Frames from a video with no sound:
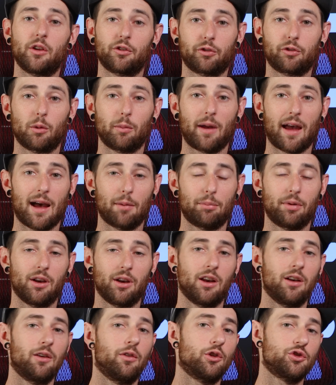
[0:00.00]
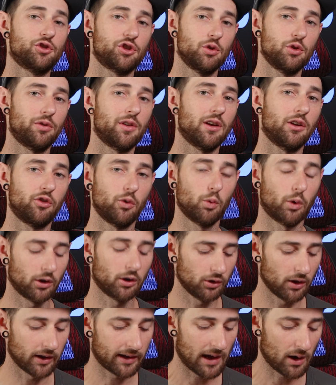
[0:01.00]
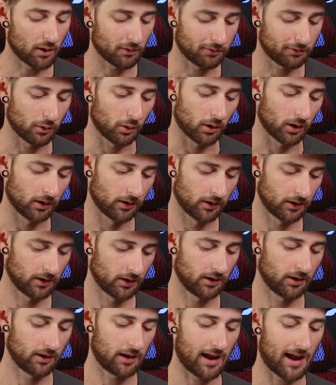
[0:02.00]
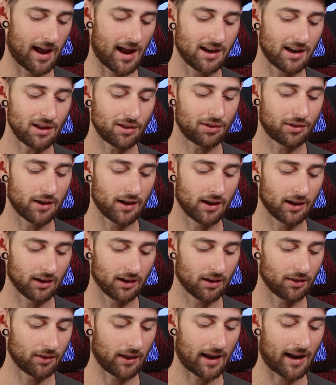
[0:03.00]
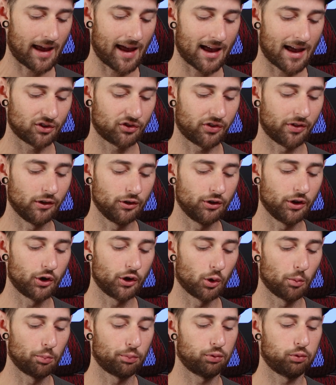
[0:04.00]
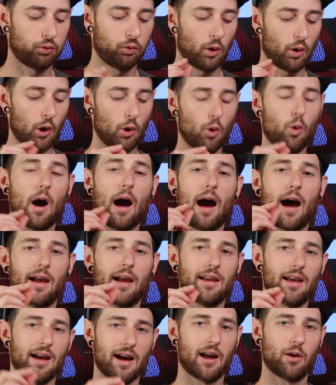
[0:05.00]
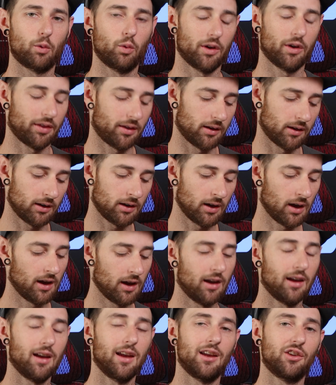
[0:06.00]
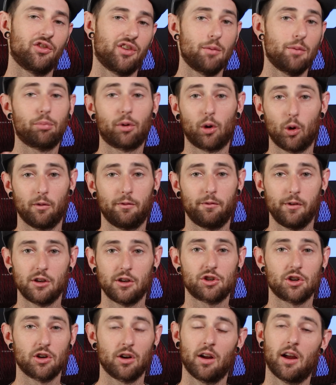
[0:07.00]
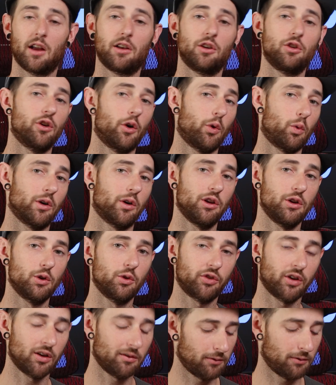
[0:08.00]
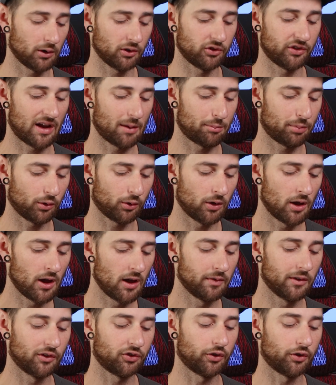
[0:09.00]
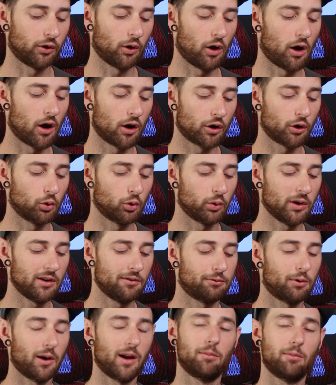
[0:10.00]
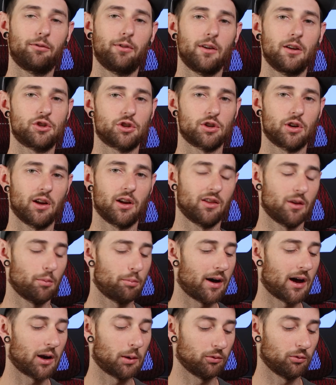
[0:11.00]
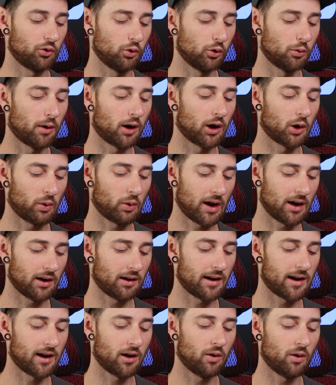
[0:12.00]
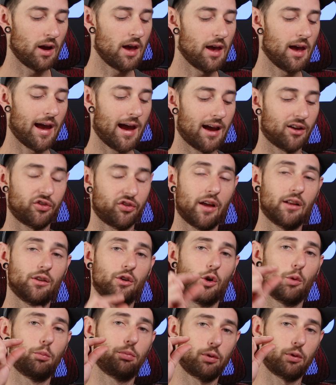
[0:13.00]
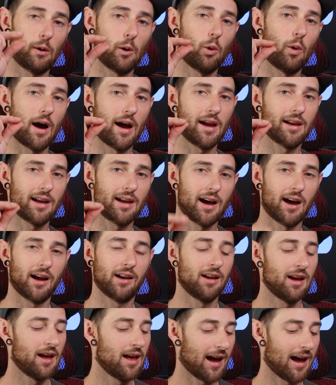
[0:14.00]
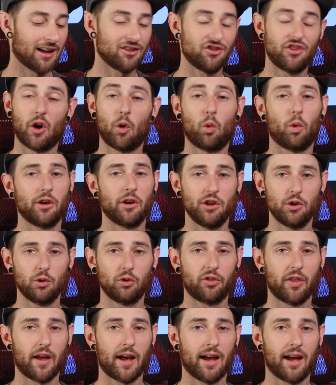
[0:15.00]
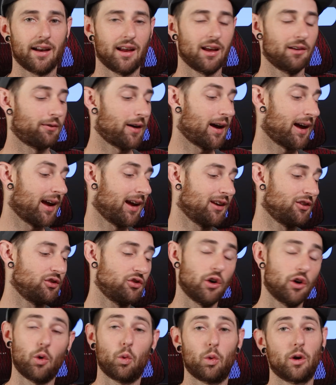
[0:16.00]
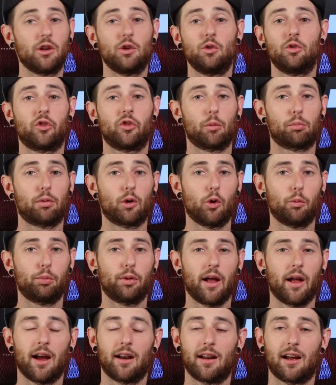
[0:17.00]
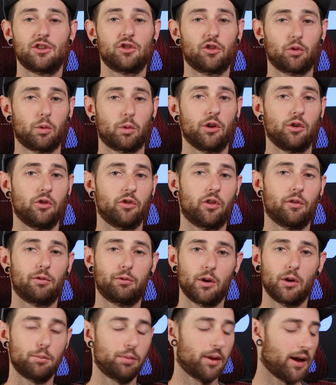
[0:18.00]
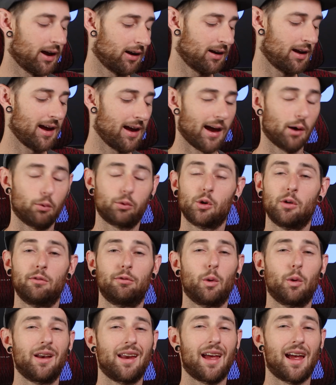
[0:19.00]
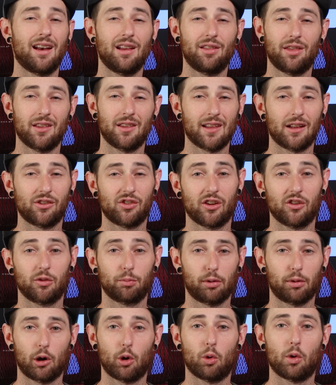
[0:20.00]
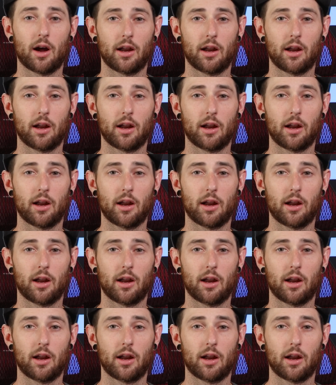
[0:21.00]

this from happening, there's 2 things you wanna look out for. Anything that has the little pro icon with it is a pro feature and you don't want to use it. For example, this little auto reframe feature in the bottom toolbar right now has that little pro icon. I don't want to use that if I don't want to use the pro plan. I just want to use the free plan. I want to avoid anything that says pro